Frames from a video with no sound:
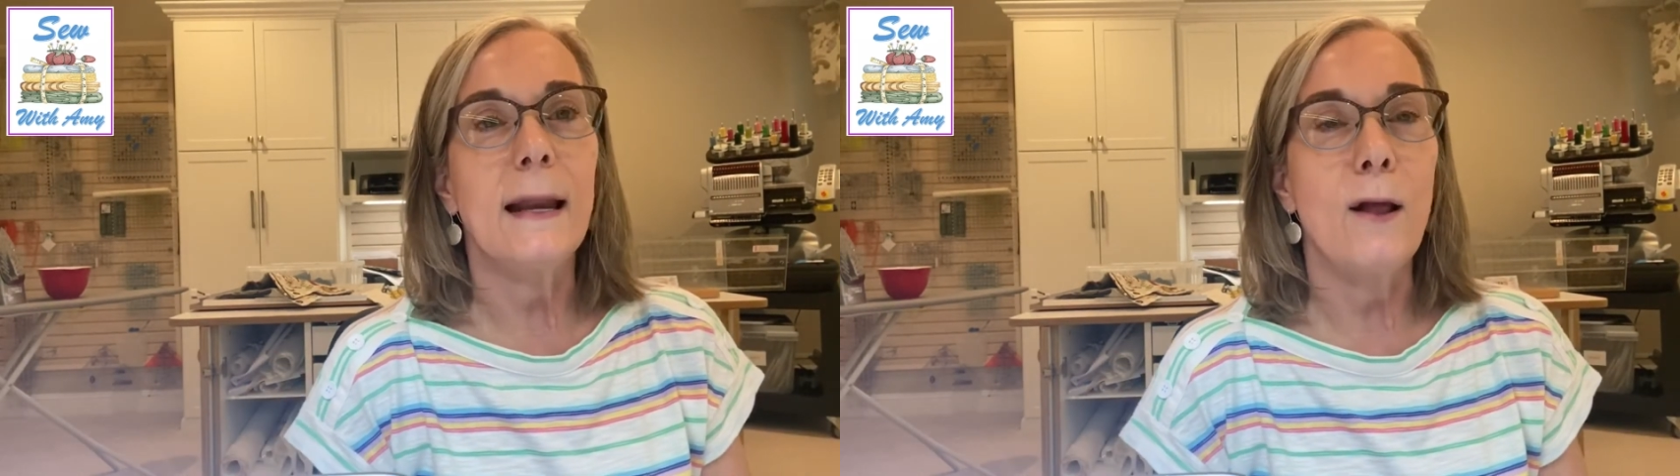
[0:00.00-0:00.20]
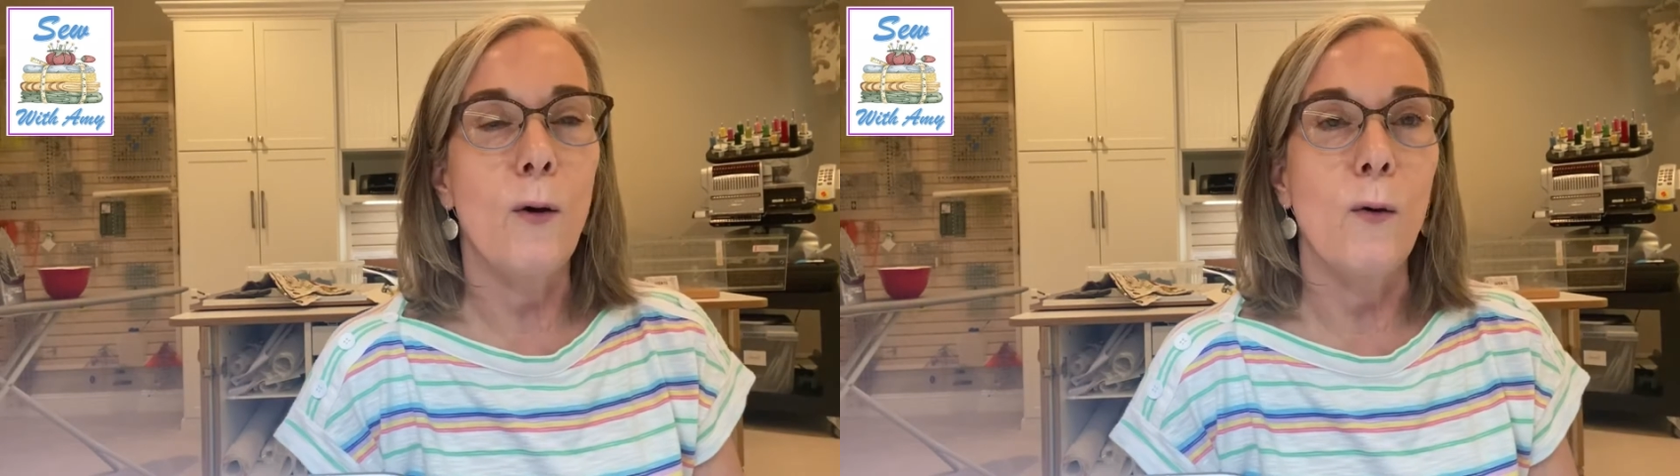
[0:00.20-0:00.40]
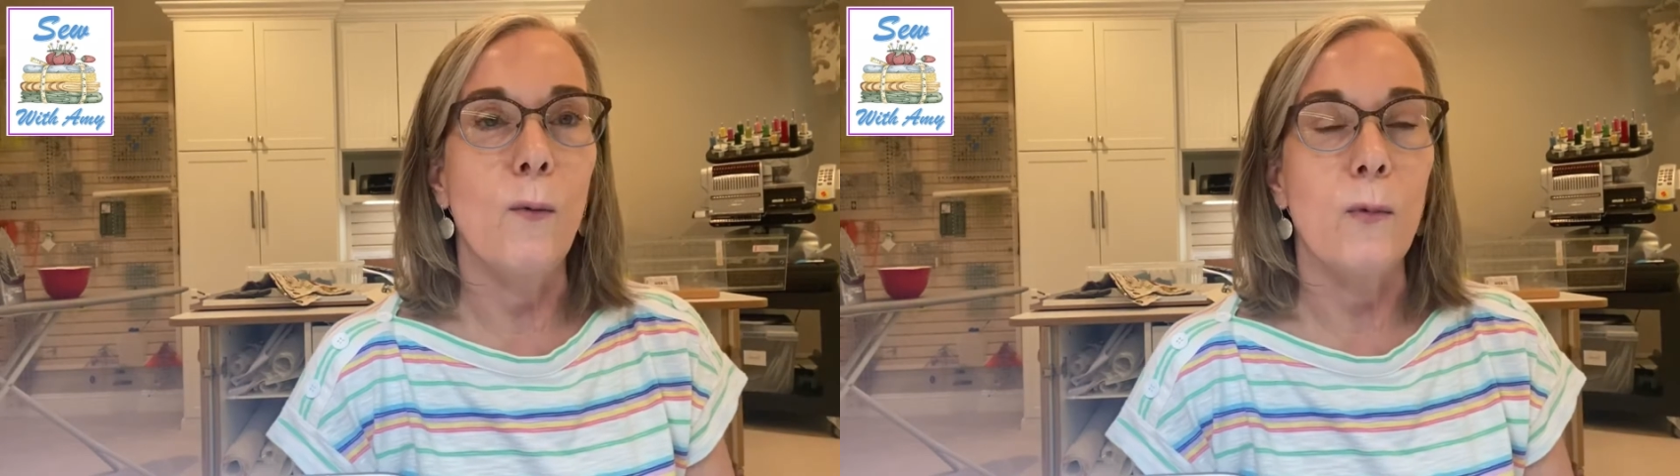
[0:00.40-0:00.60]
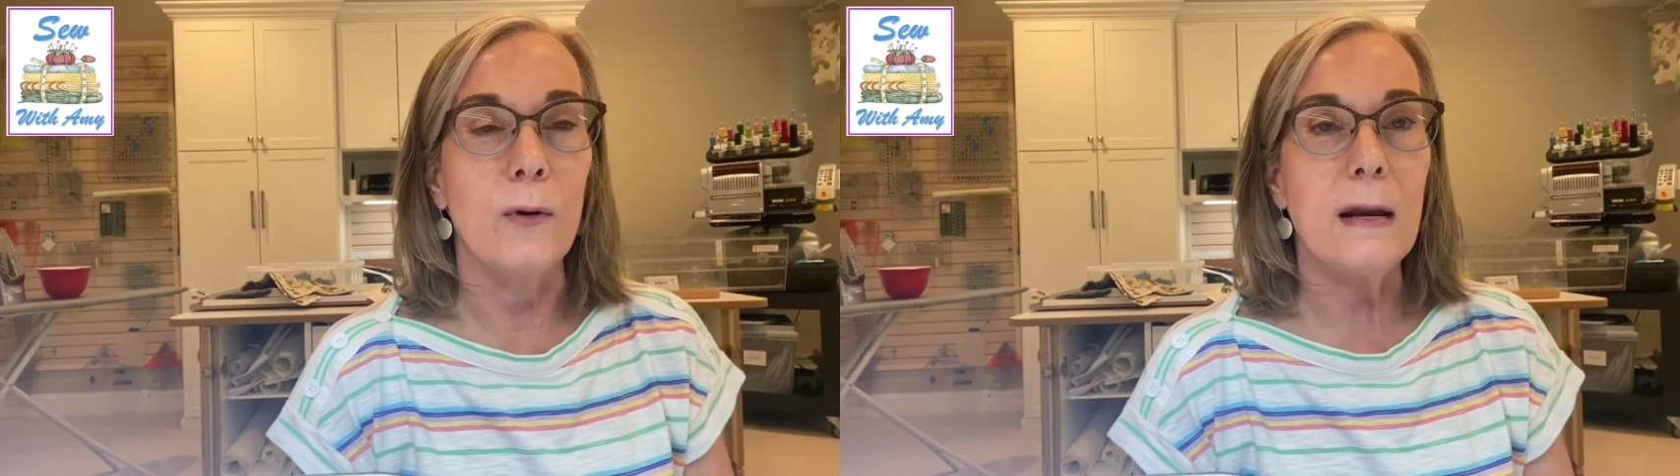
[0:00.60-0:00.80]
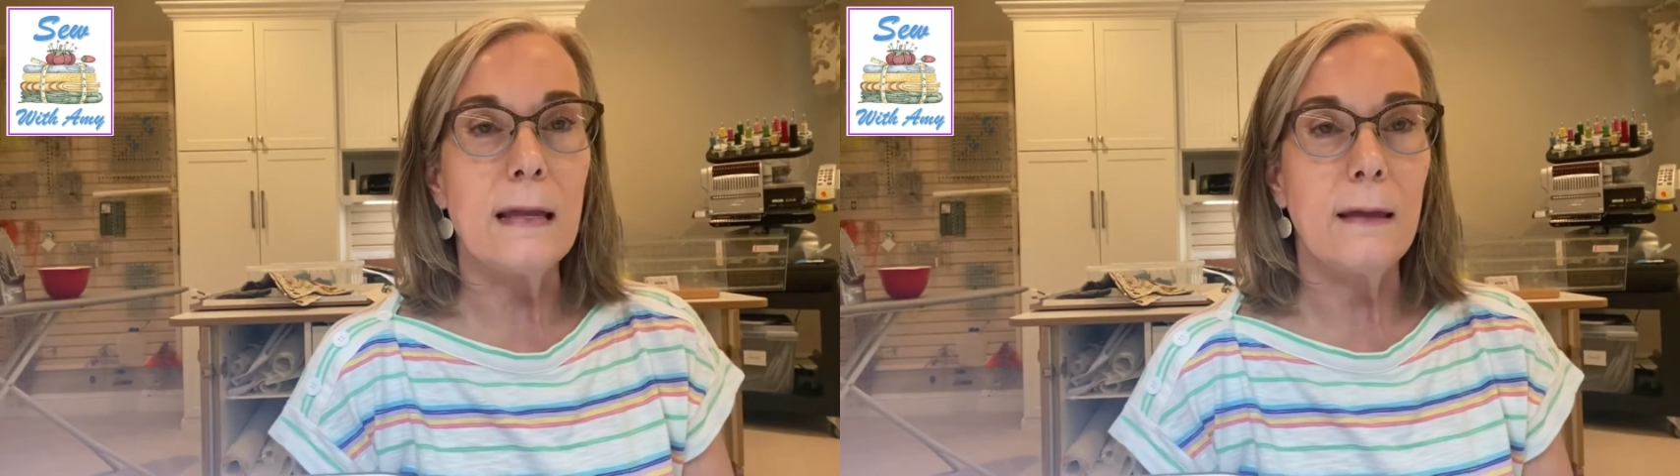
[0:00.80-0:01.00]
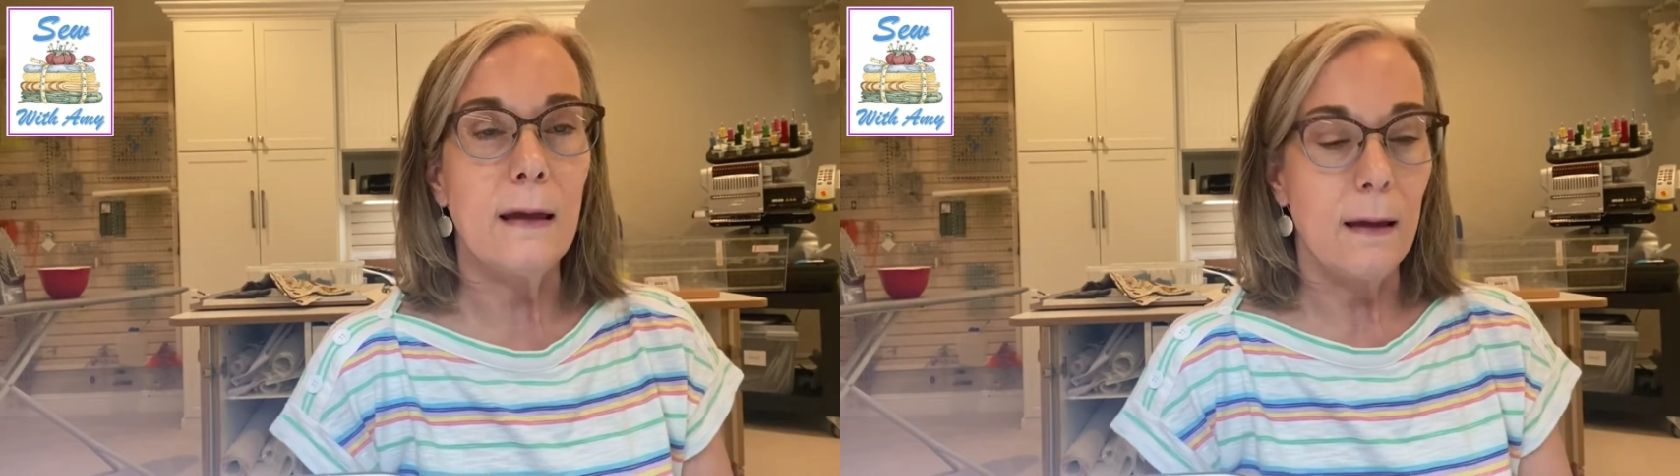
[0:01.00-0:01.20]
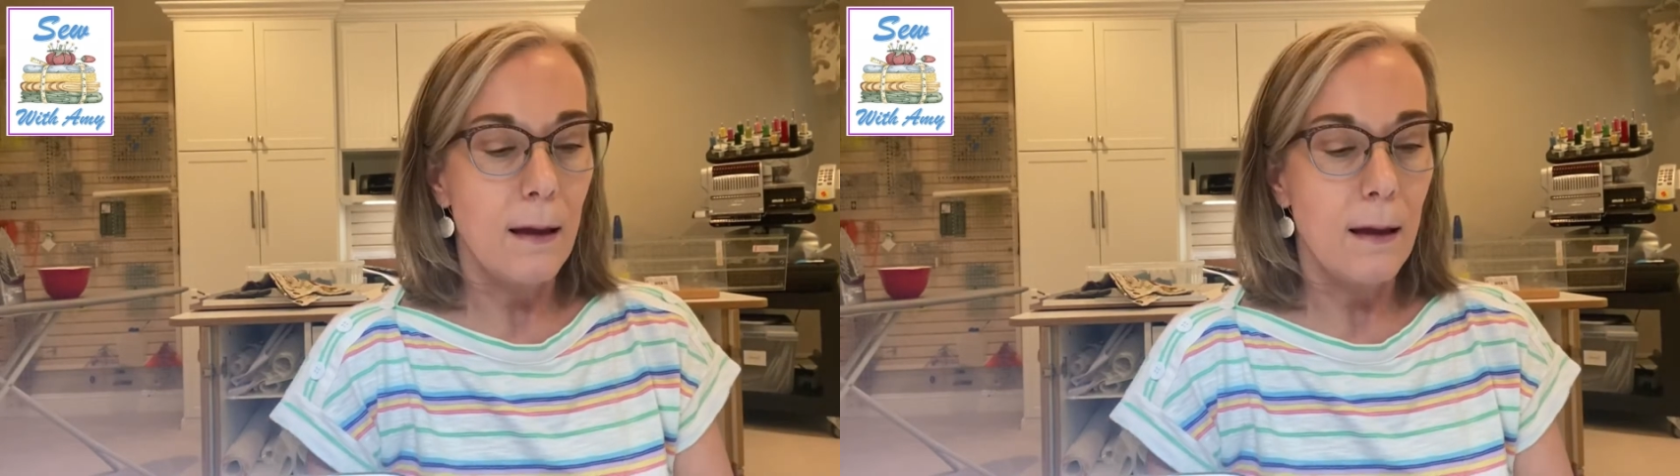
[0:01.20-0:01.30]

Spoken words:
at home or anything.